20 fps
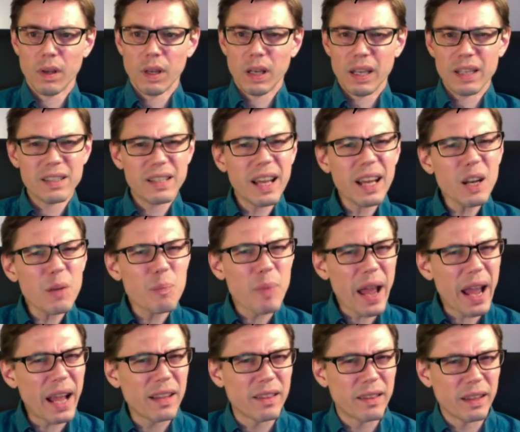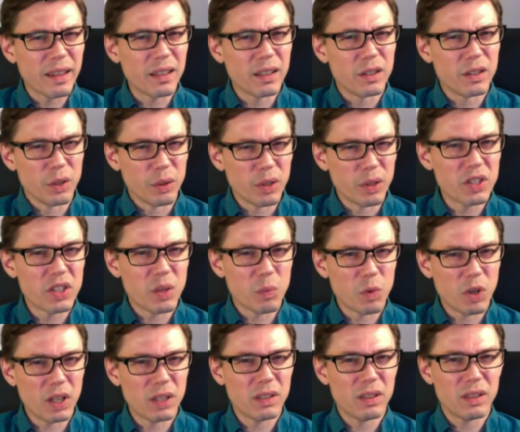Is that a bad thing to do to
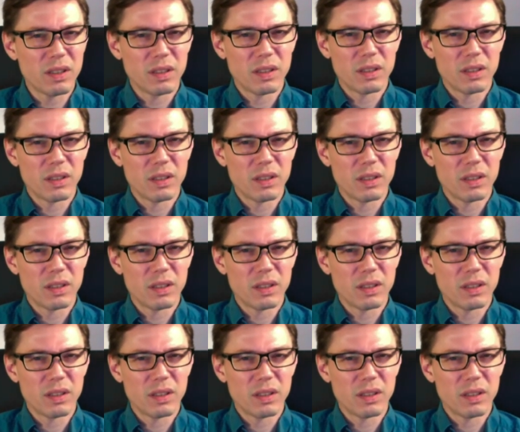someone?